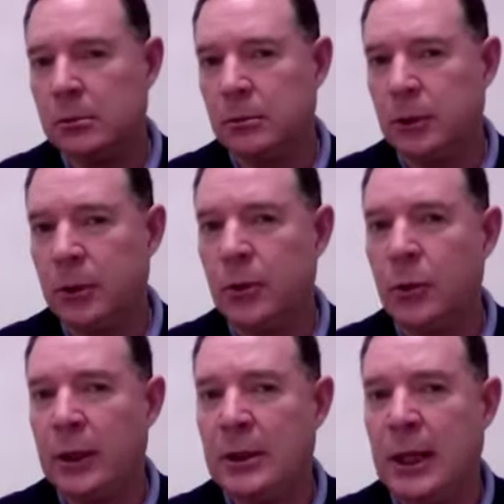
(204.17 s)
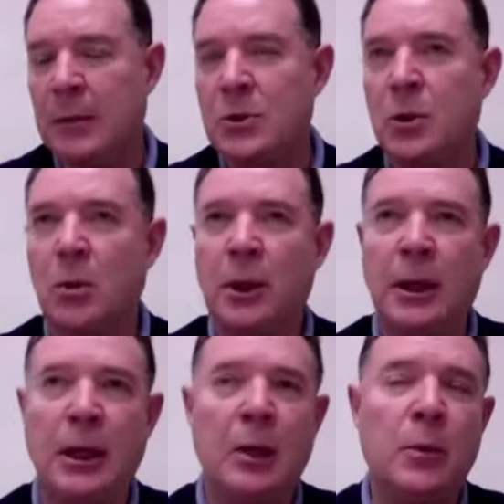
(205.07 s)
earthquake damage. Normally,
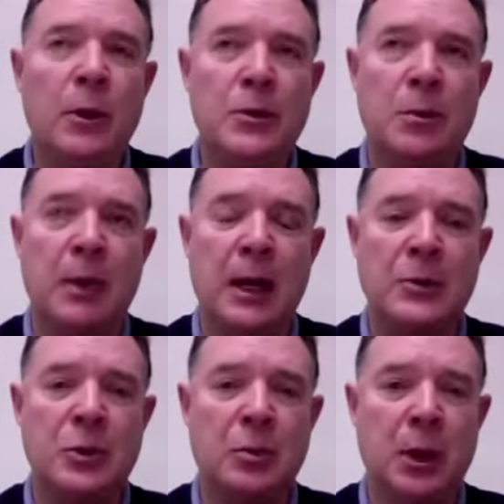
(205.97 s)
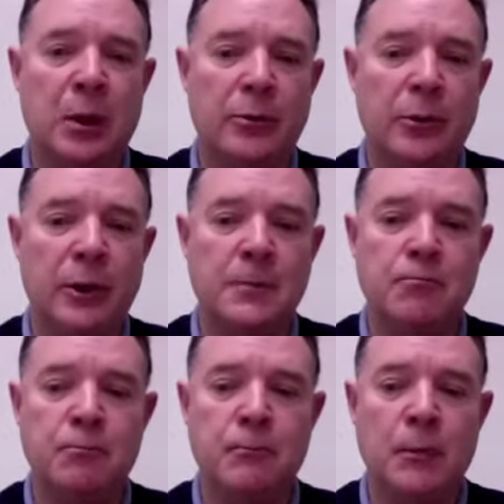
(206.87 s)
again, where there's a master policy,
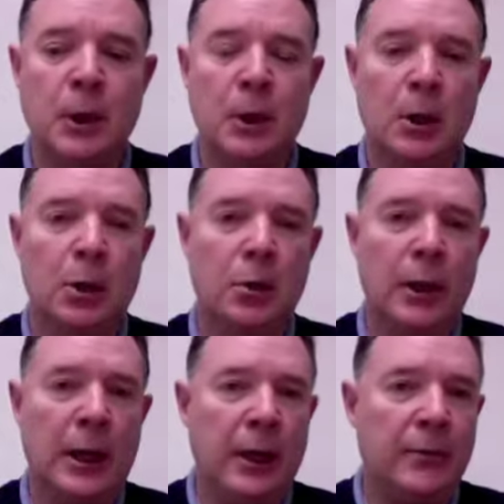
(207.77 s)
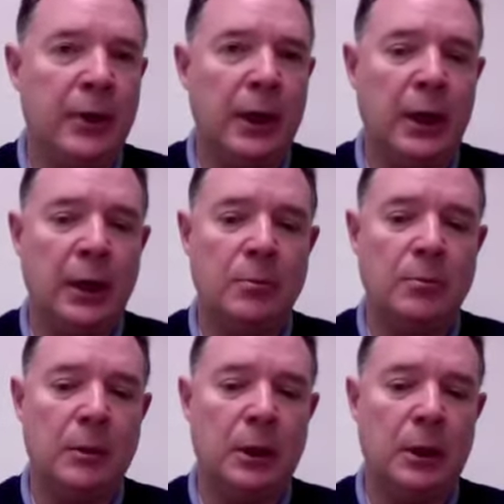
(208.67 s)
you have a
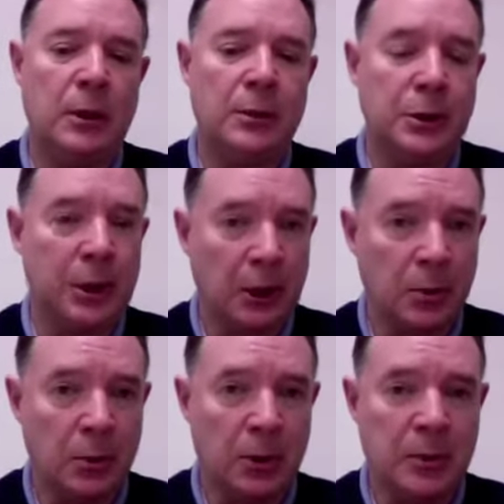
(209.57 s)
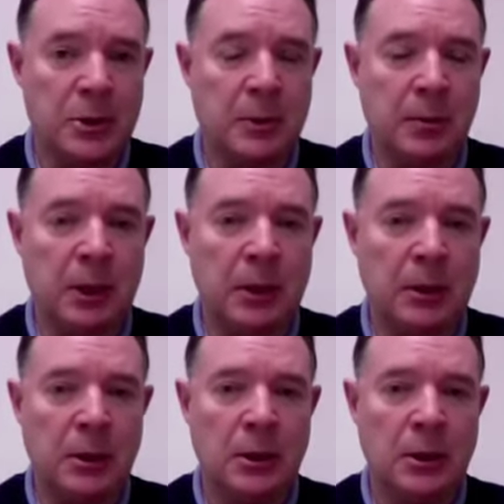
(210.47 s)
deductible that must be met.